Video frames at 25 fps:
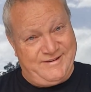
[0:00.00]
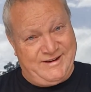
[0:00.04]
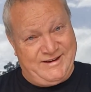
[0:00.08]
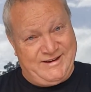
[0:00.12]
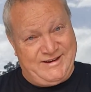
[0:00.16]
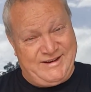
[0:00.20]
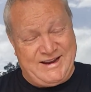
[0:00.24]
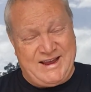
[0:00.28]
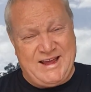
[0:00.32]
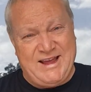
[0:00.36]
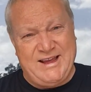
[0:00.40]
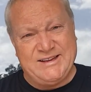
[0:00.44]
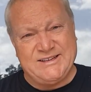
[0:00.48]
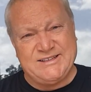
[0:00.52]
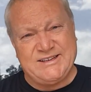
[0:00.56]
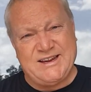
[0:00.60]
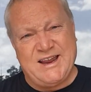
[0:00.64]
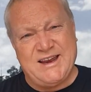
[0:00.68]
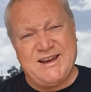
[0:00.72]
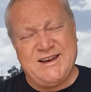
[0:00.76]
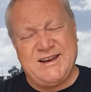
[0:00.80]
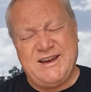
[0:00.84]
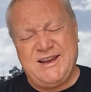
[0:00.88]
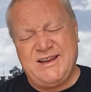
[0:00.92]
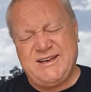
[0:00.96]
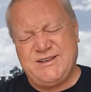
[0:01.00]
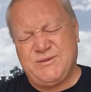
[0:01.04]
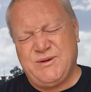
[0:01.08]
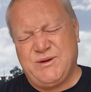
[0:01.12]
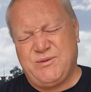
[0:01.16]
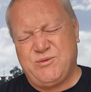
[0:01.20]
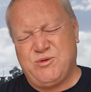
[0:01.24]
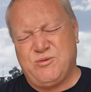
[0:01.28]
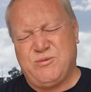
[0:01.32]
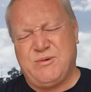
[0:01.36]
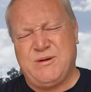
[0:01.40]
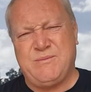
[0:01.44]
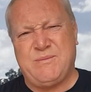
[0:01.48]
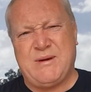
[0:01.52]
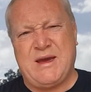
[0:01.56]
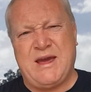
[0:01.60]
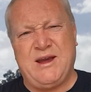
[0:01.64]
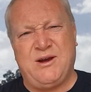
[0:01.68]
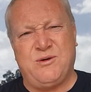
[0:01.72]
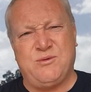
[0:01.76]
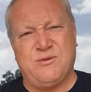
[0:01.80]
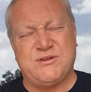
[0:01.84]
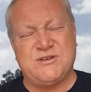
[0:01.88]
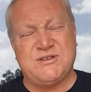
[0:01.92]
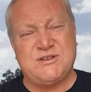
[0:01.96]
It does, and next week we'll be
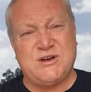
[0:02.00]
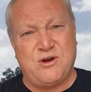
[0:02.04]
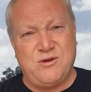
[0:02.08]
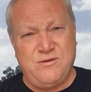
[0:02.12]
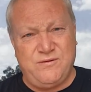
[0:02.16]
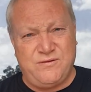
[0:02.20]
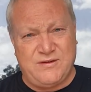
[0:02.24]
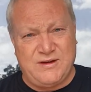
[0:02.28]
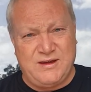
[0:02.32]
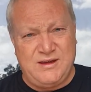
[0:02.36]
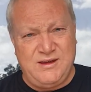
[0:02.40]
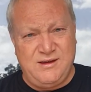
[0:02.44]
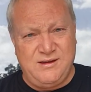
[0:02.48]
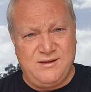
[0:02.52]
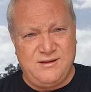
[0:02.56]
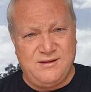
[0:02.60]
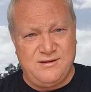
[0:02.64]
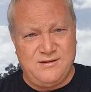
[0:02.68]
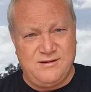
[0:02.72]
back with Sophie.